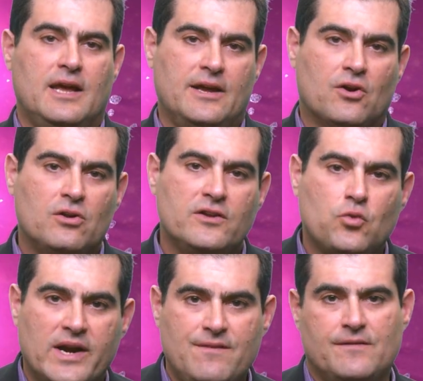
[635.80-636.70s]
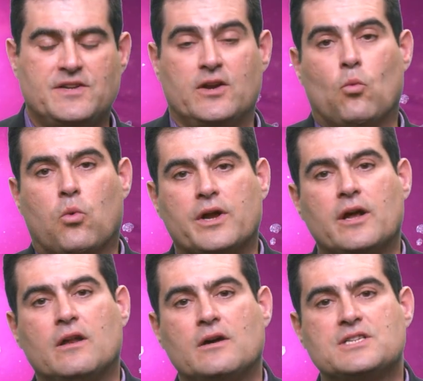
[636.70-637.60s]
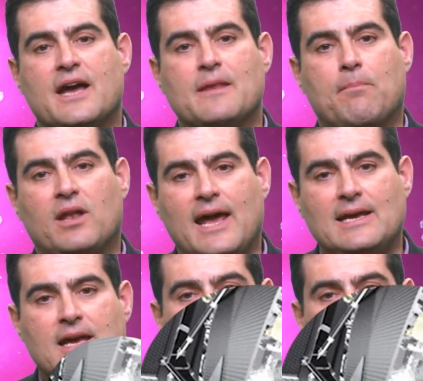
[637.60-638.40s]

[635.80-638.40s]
In early 2015, working alongside the Planck